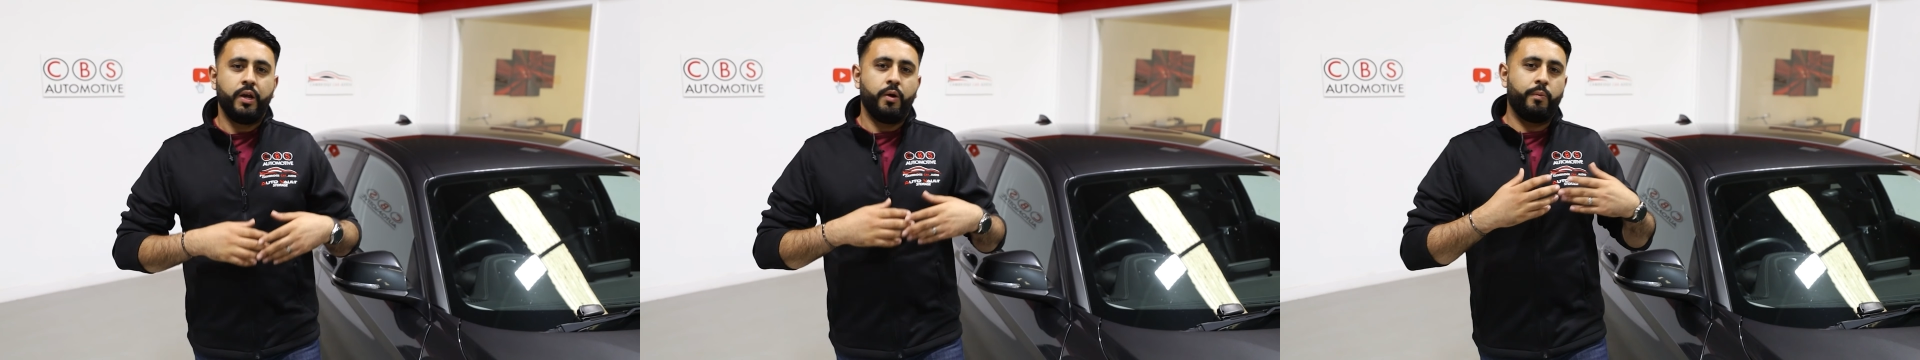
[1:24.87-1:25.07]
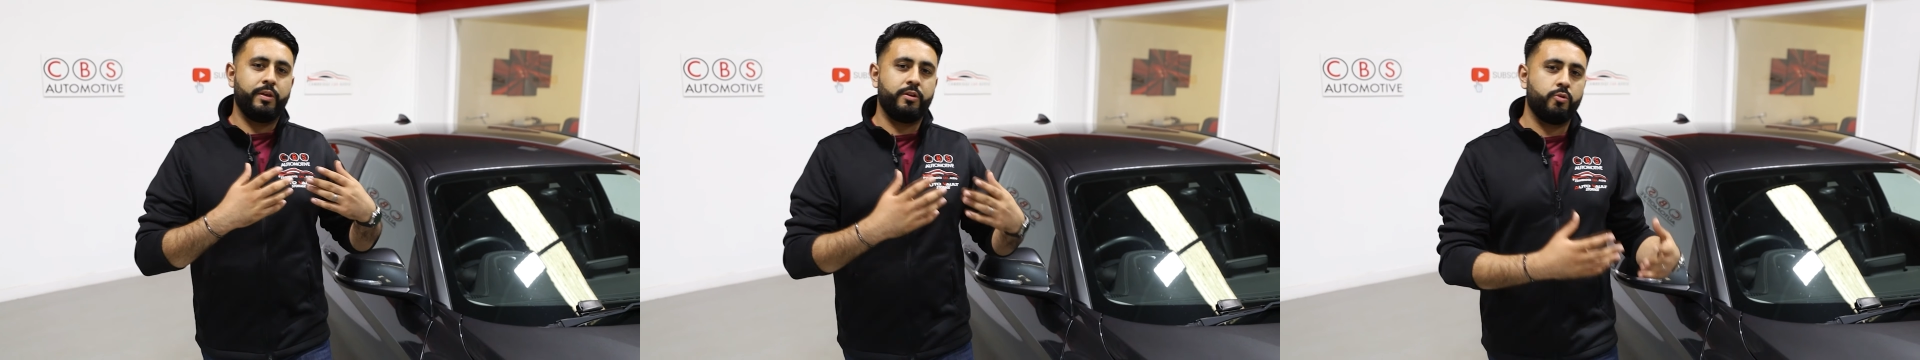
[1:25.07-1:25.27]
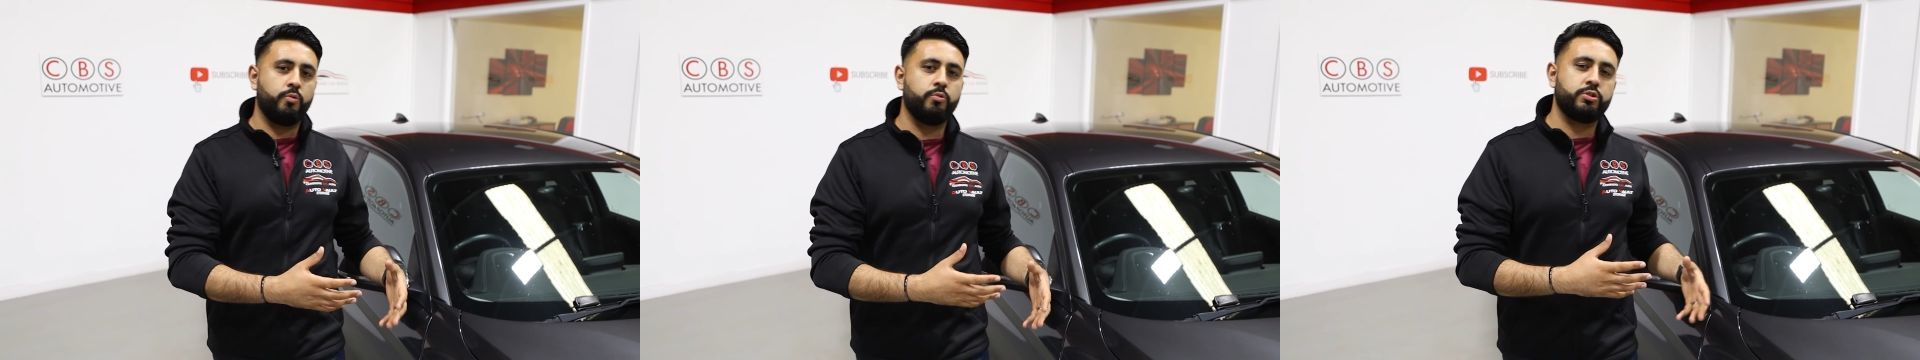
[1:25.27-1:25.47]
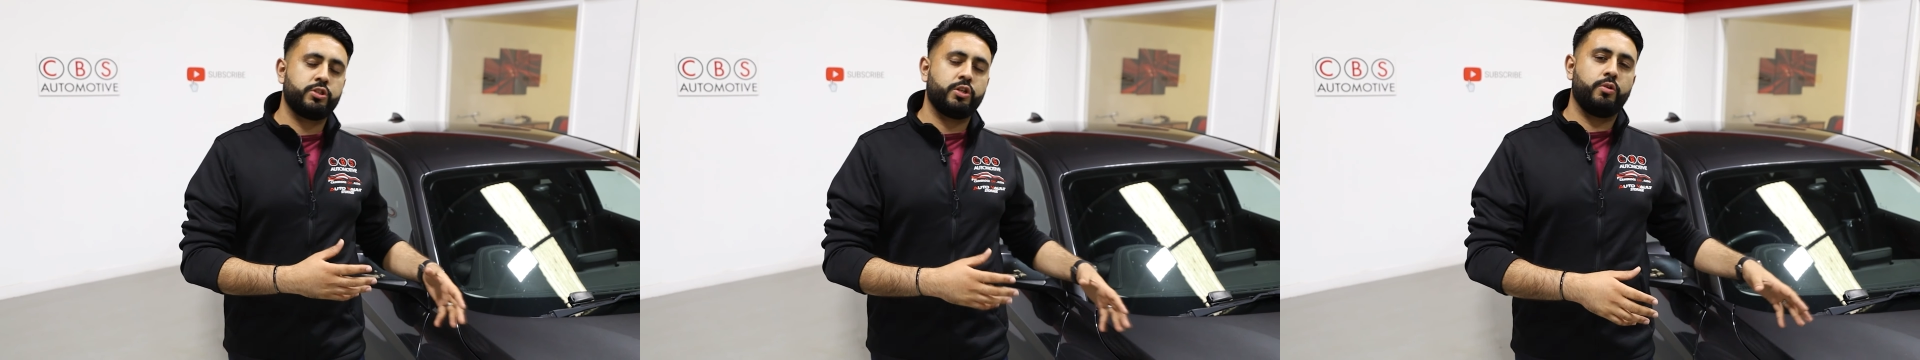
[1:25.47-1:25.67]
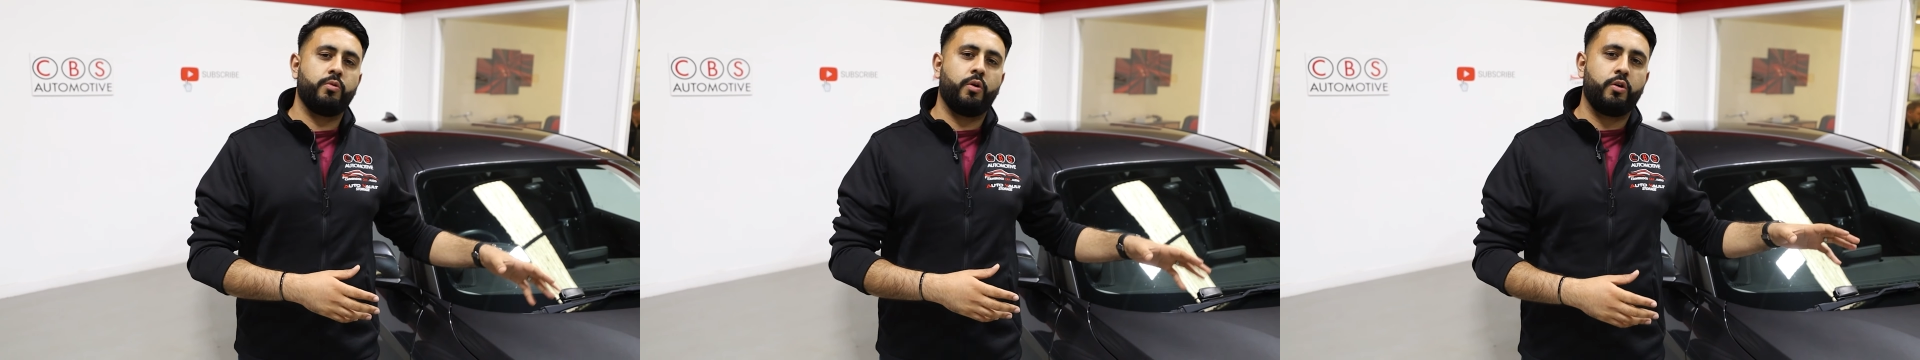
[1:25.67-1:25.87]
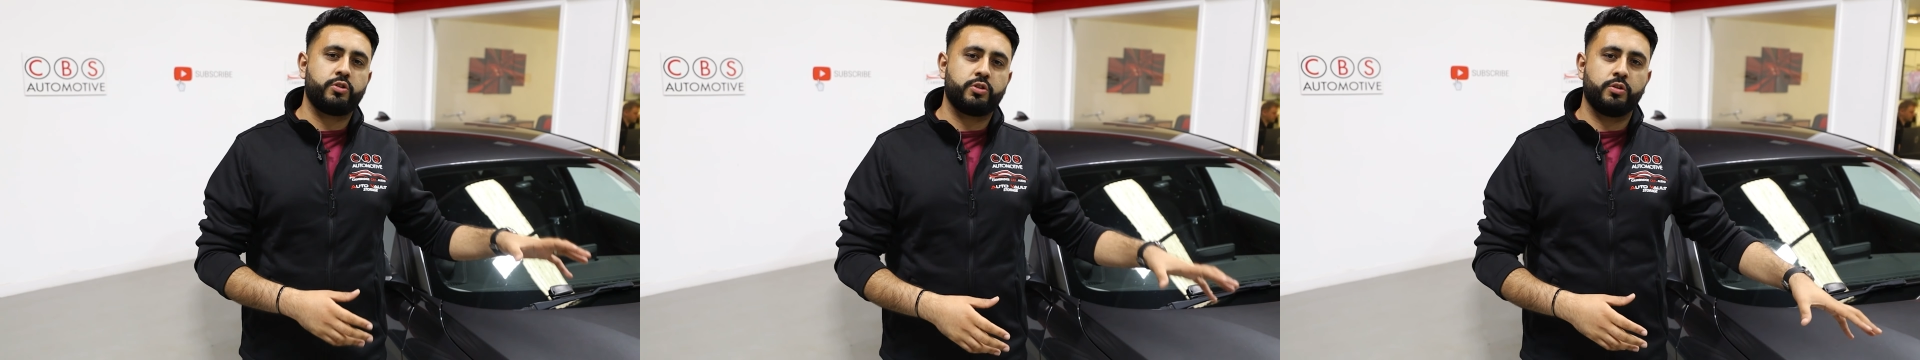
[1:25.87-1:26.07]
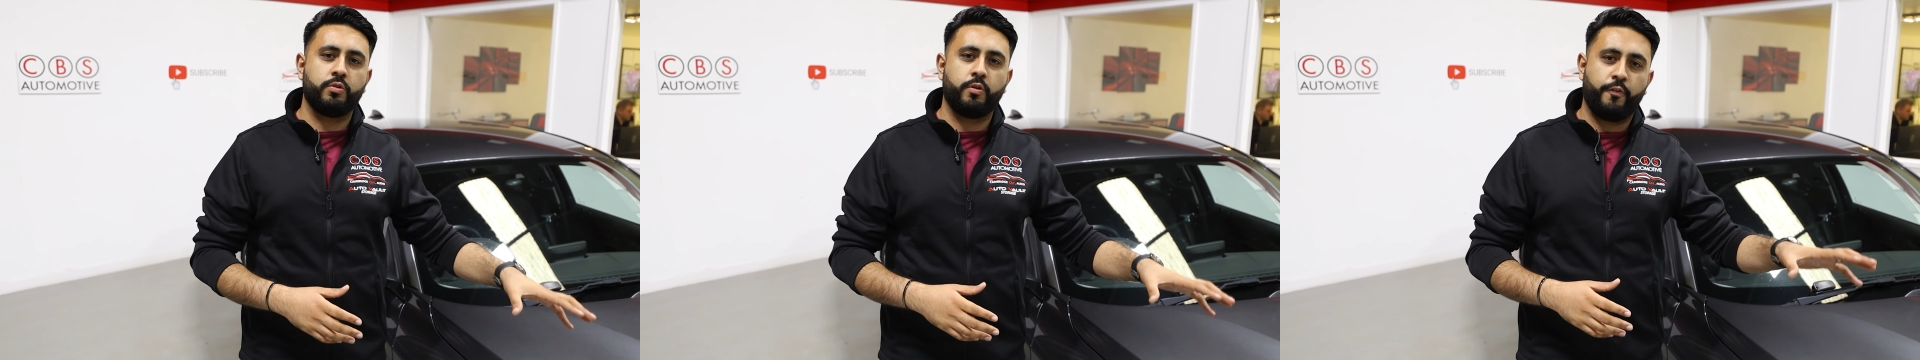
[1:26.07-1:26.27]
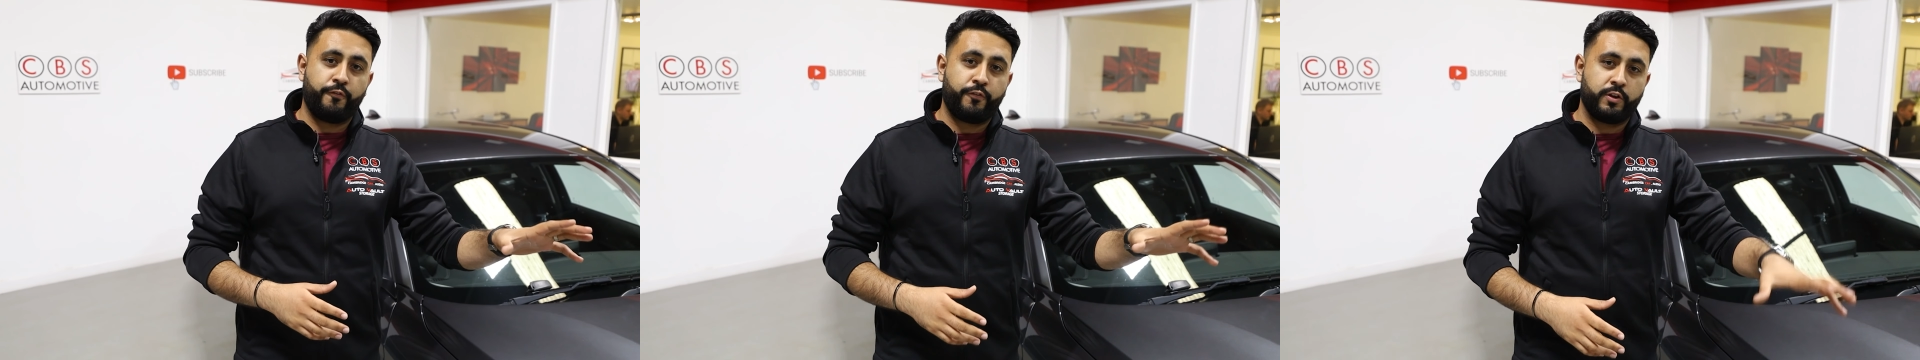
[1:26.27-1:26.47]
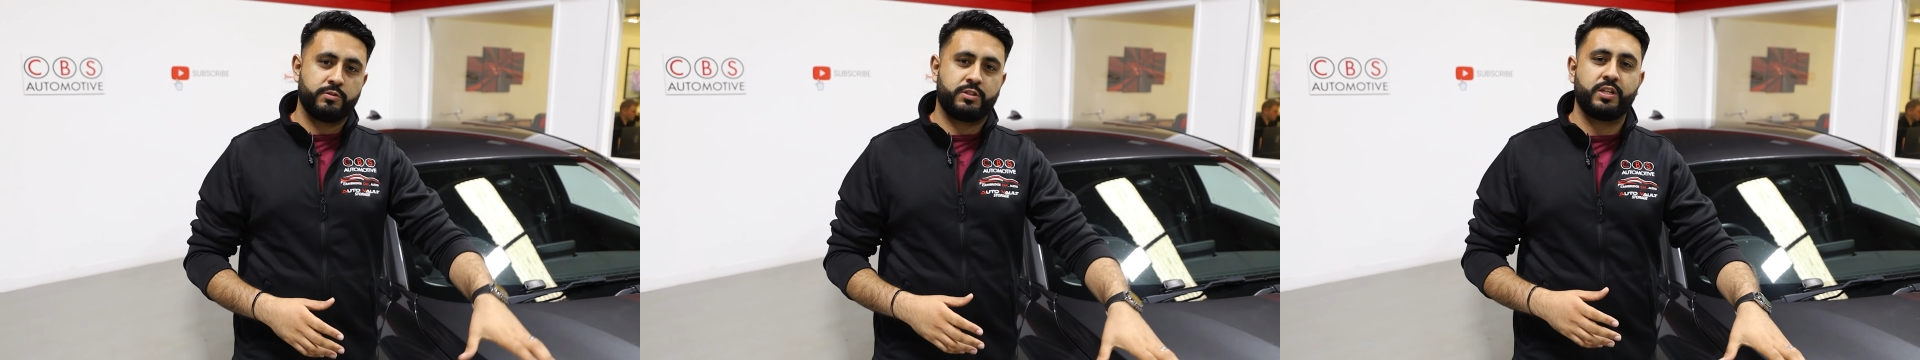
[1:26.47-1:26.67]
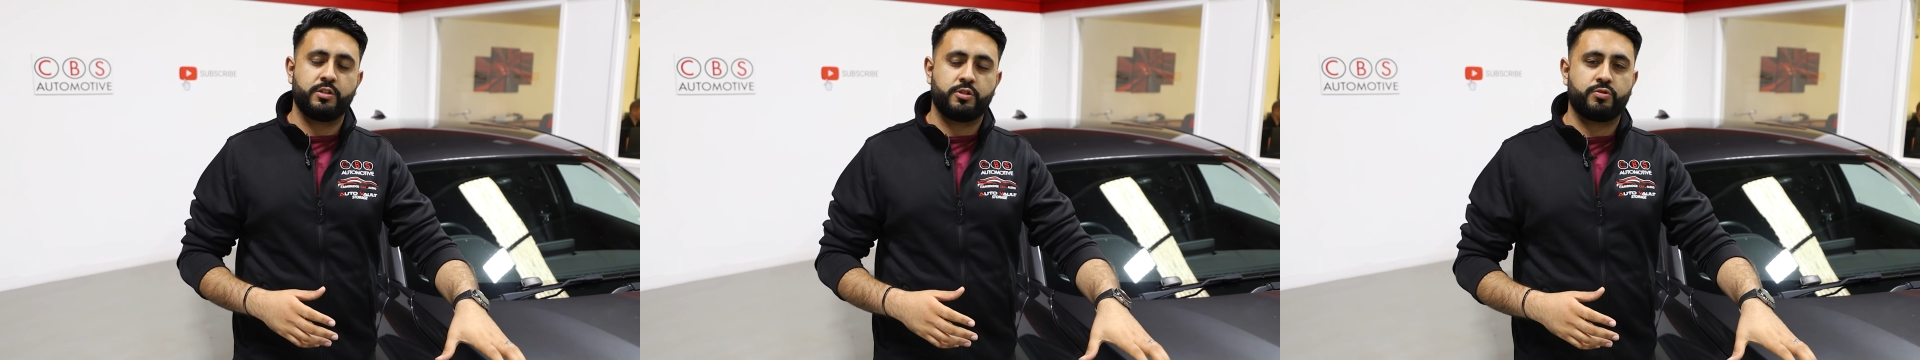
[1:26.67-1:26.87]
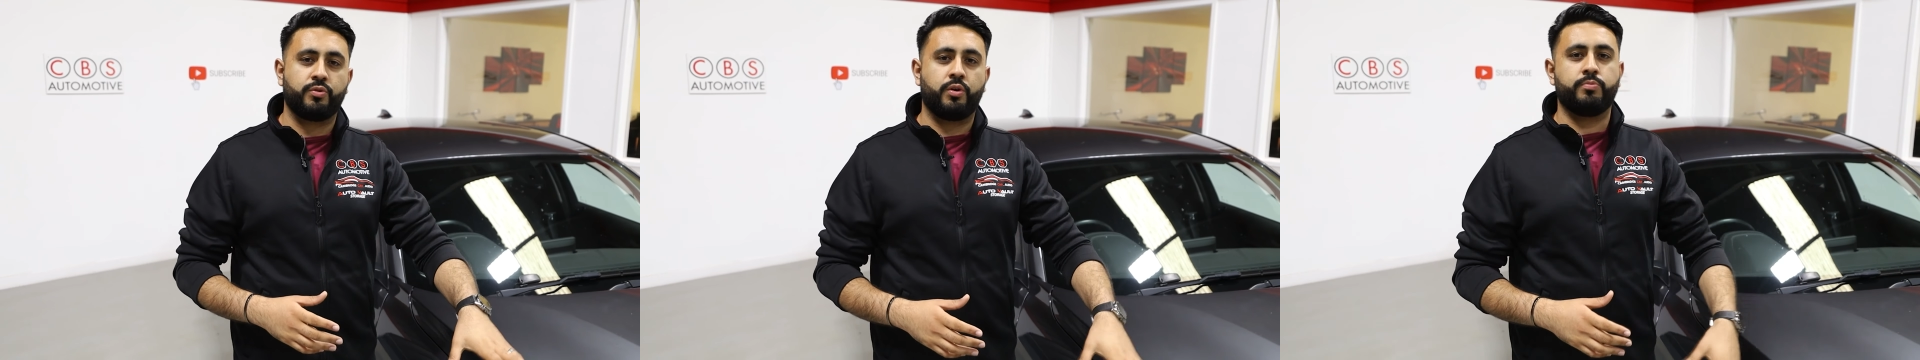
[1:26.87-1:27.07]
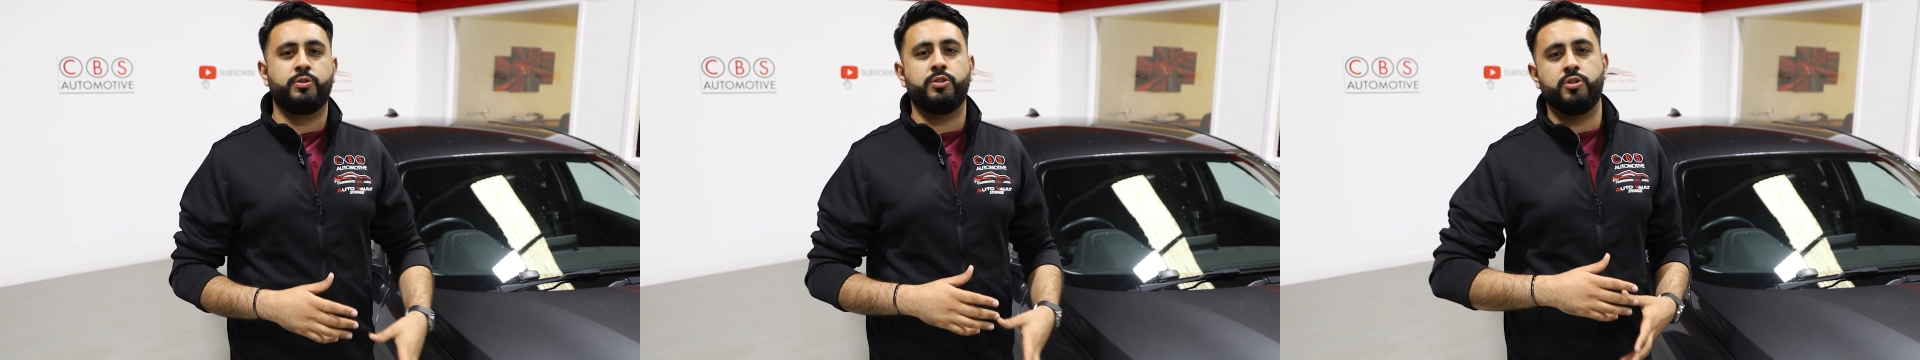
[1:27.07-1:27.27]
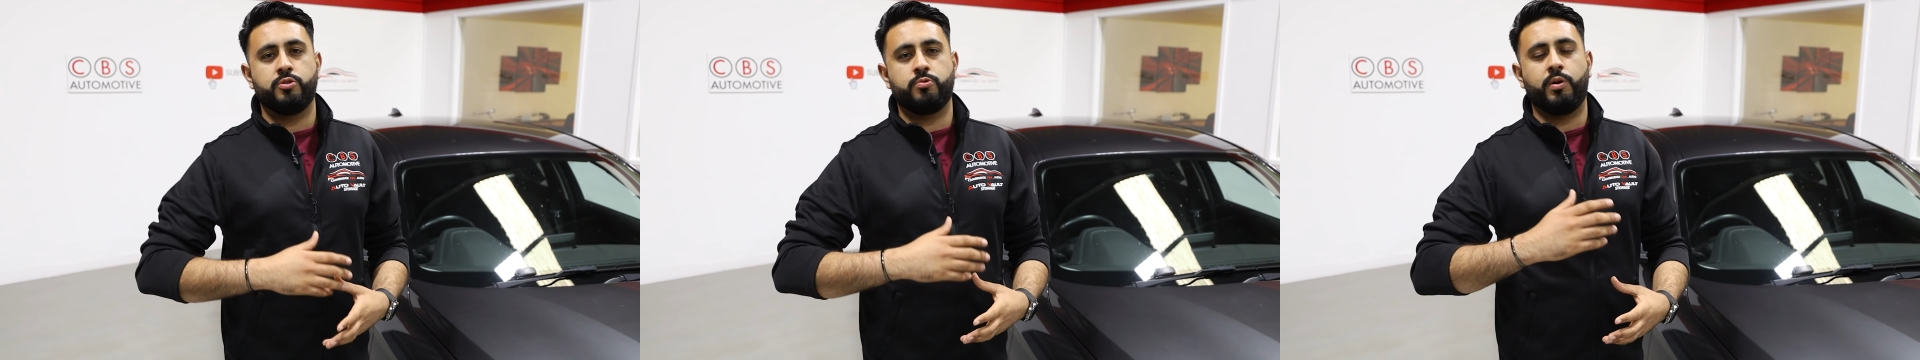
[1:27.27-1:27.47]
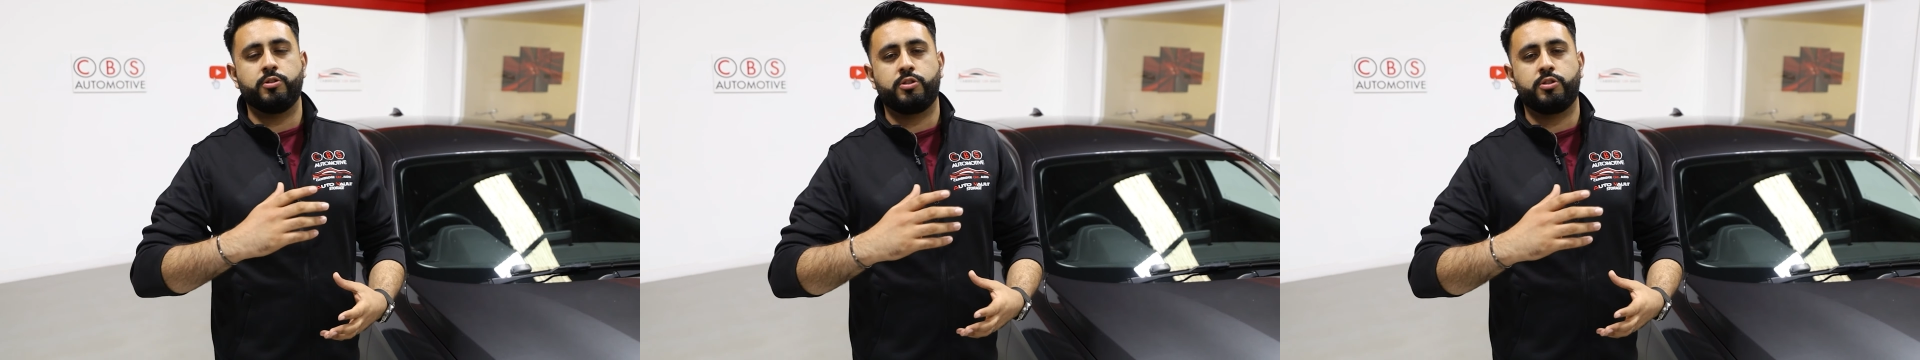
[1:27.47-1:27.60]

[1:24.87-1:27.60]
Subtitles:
We also do front sensor options as well,